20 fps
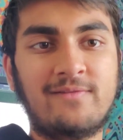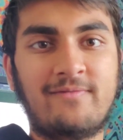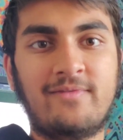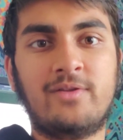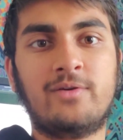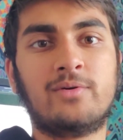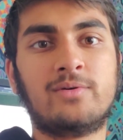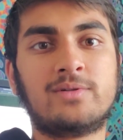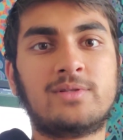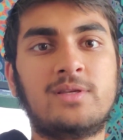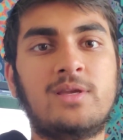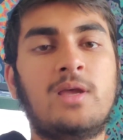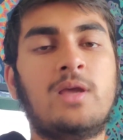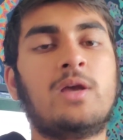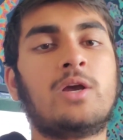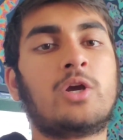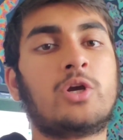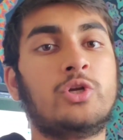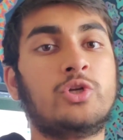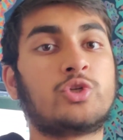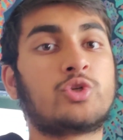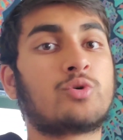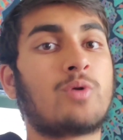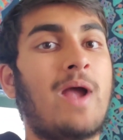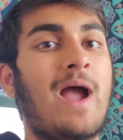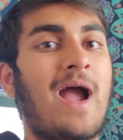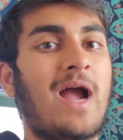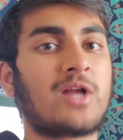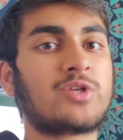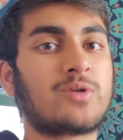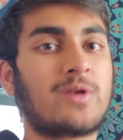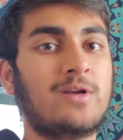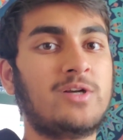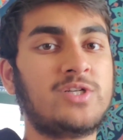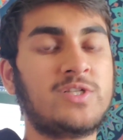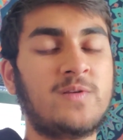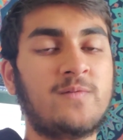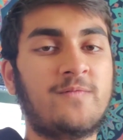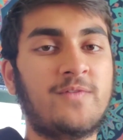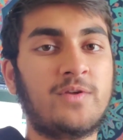field, contract your
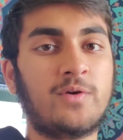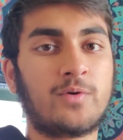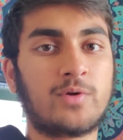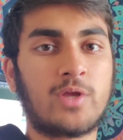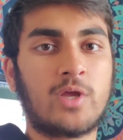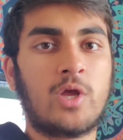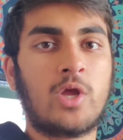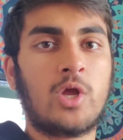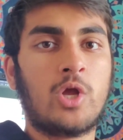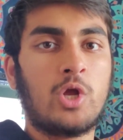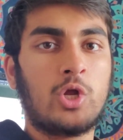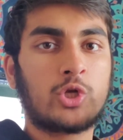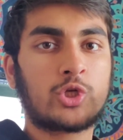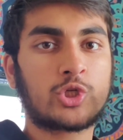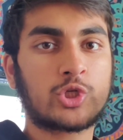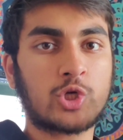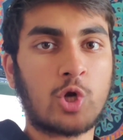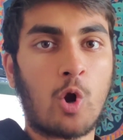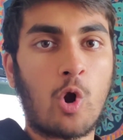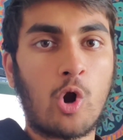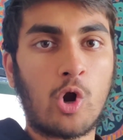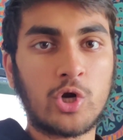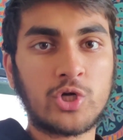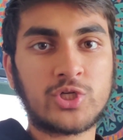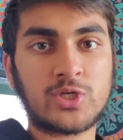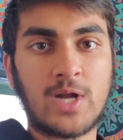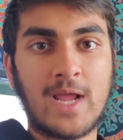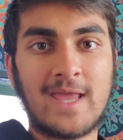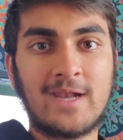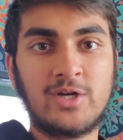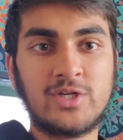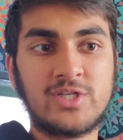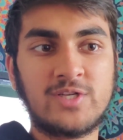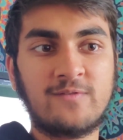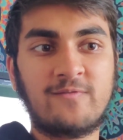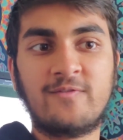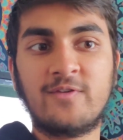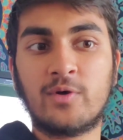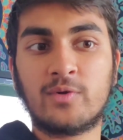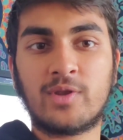energy field, charge your energy
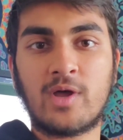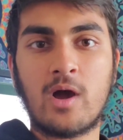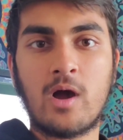field